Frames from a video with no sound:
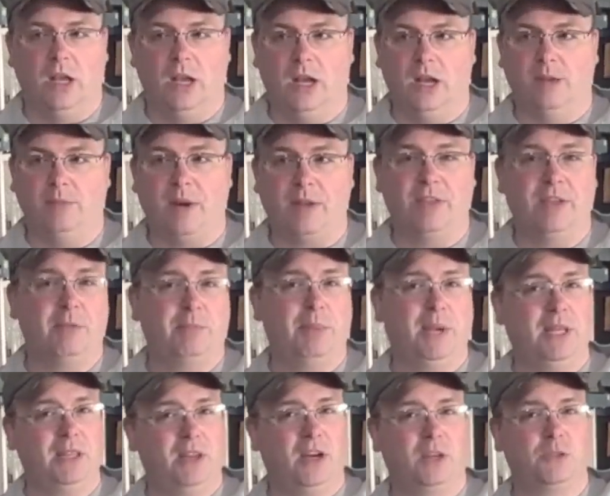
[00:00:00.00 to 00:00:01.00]
Um, I think
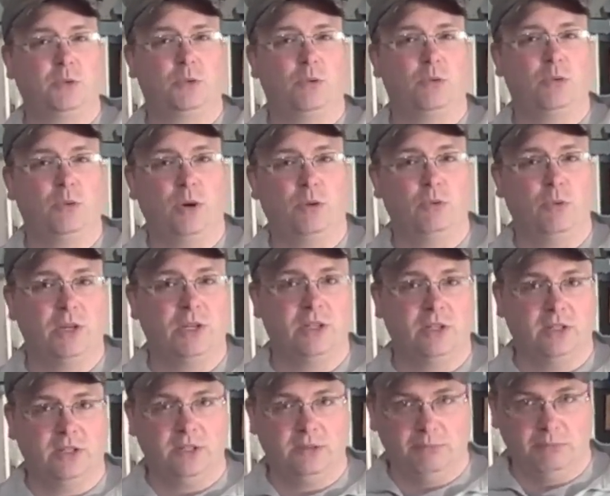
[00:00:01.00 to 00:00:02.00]
pin locks were
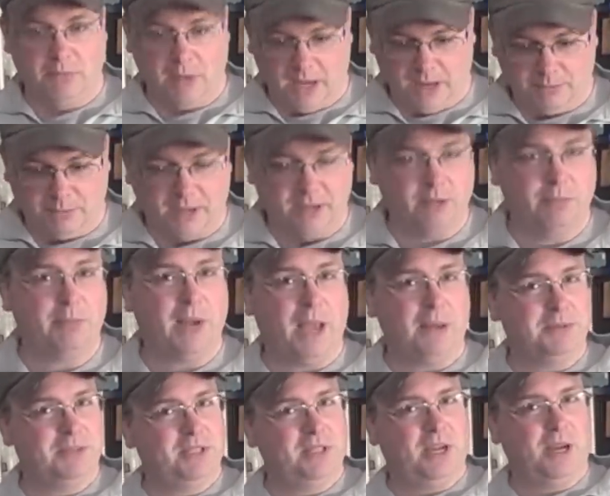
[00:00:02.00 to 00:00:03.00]
originally made by the
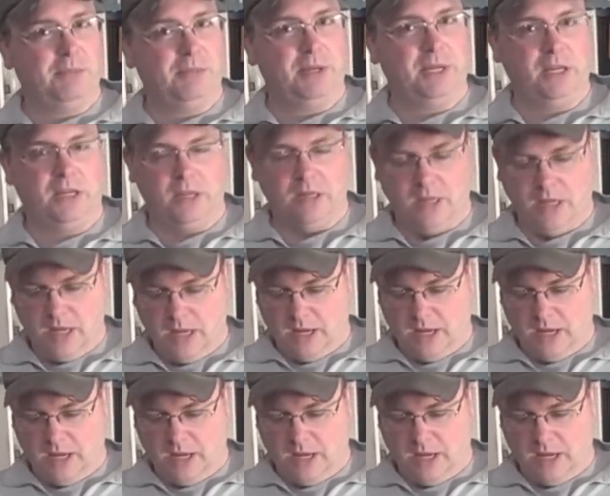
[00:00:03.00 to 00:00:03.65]
Pepsi company.